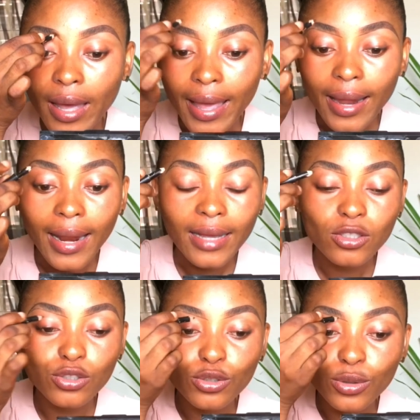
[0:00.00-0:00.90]
hair-like
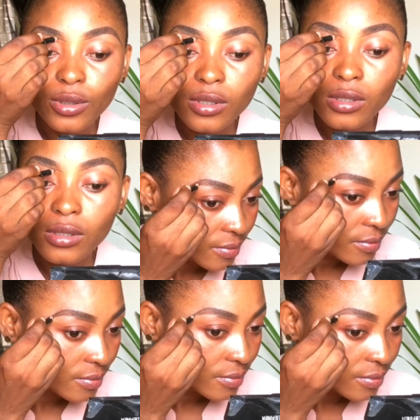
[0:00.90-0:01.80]
strokes.
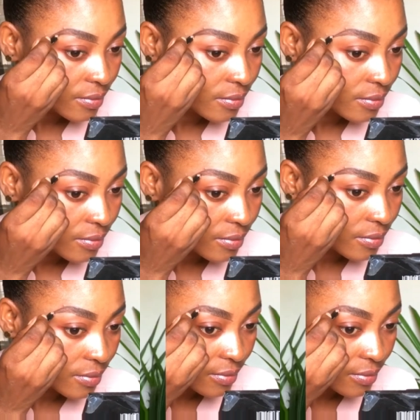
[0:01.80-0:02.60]
I'll